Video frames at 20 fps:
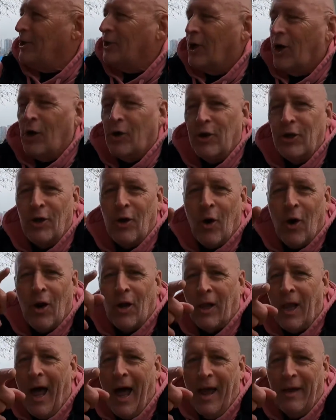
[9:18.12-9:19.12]
you know,
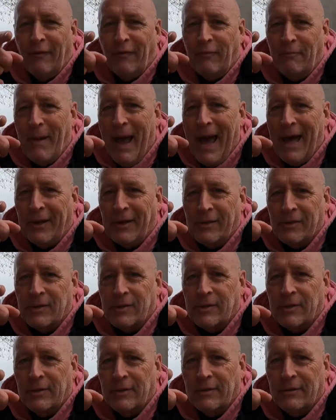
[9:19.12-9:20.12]
your life
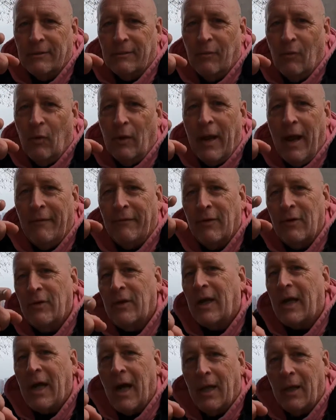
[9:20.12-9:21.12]
matters. Whatever
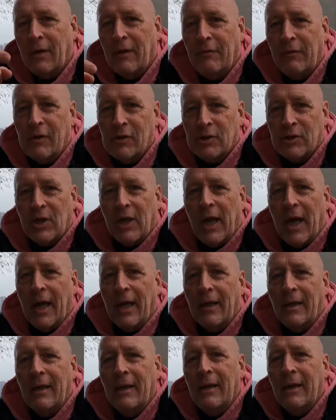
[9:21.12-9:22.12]
the color of your
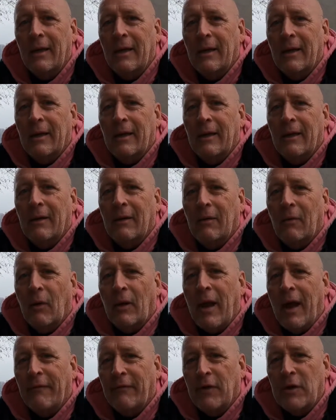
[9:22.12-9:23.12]
skin,
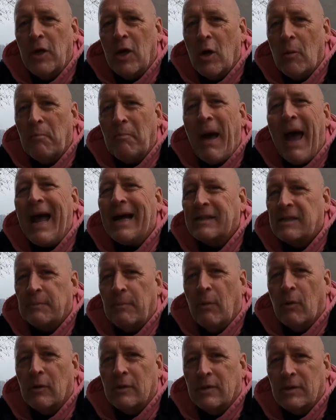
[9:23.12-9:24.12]
whatever your
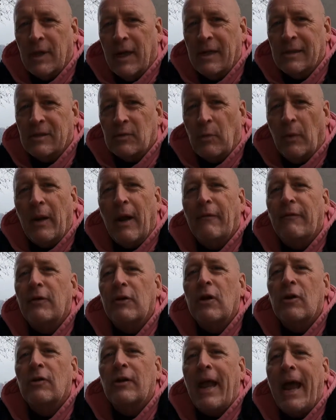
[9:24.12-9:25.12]
passport says, whatever
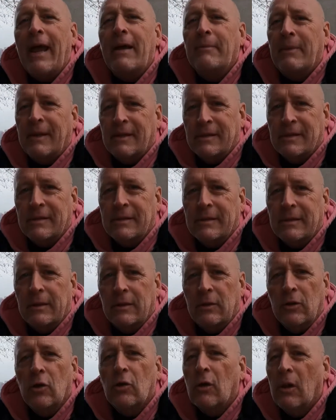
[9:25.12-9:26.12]
your name is,
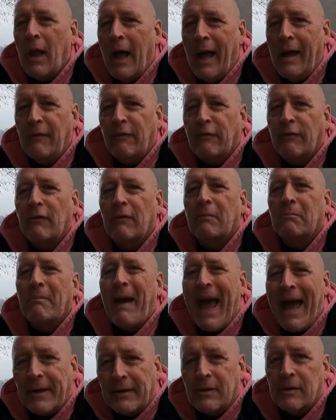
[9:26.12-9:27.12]
your life
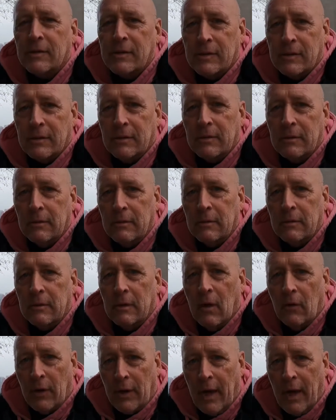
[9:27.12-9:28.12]
matters.
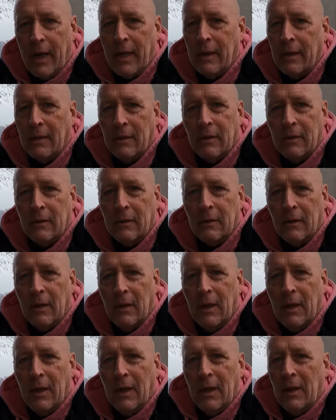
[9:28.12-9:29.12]
Okay?
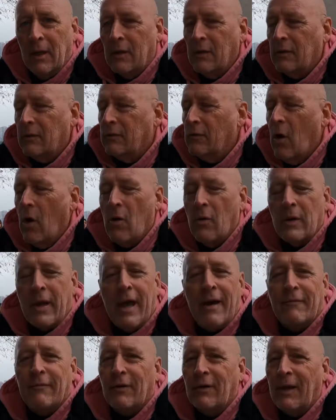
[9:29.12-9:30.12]
Don't
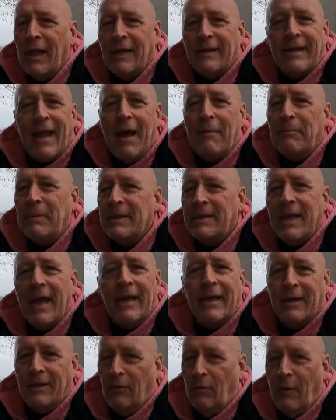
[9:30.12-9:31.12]
ever let that be
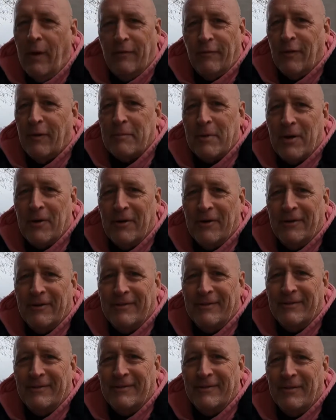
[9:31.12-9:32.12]
taken away from you
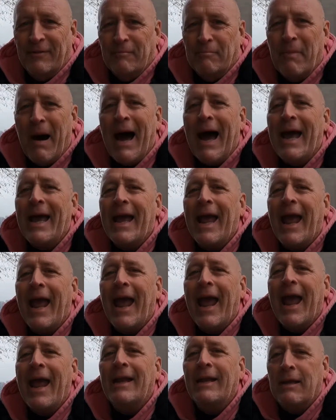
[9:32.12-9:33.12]
by
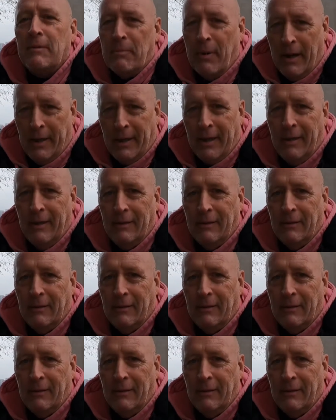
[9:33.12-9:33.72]
anybody.